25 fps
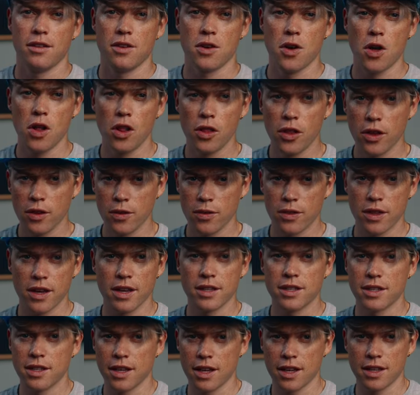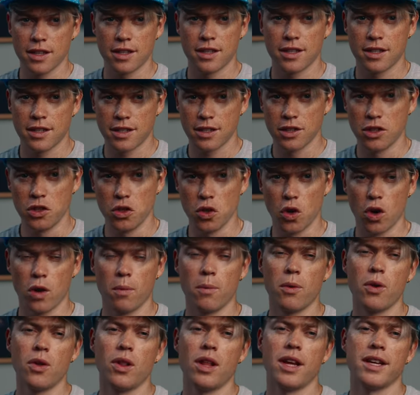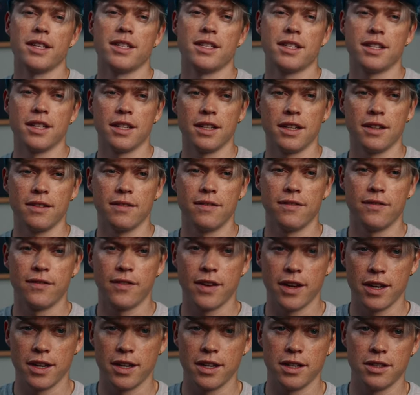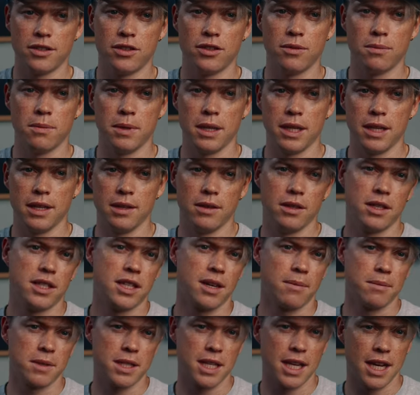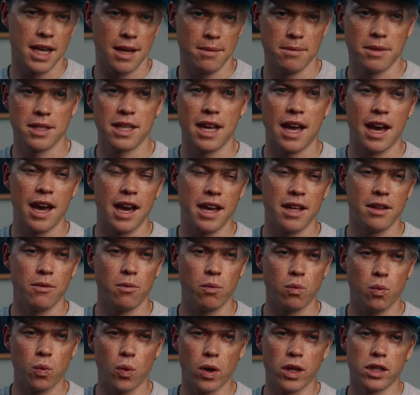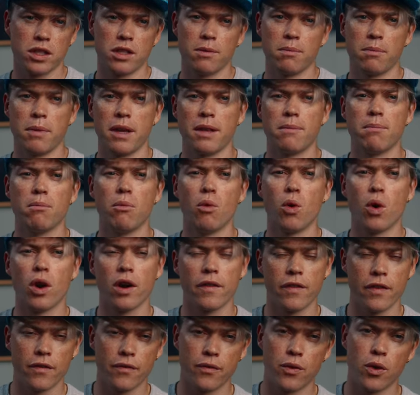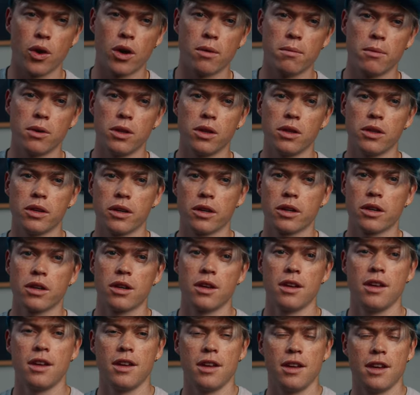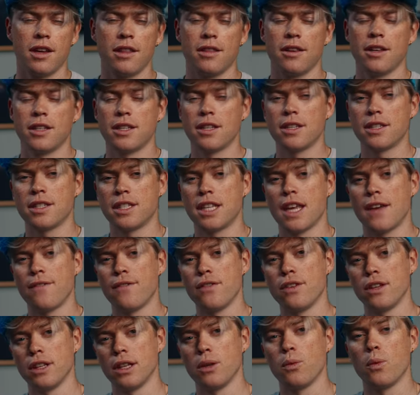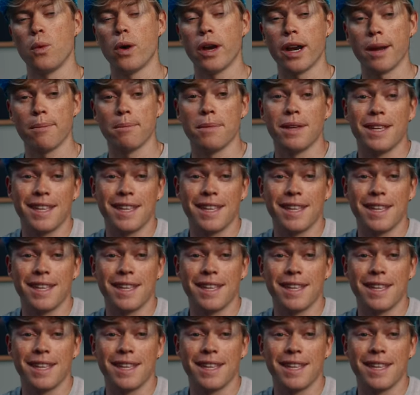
although this is normal, I still find it to be, sometimes I want a bit more of a formal look. And this is definitely what I'm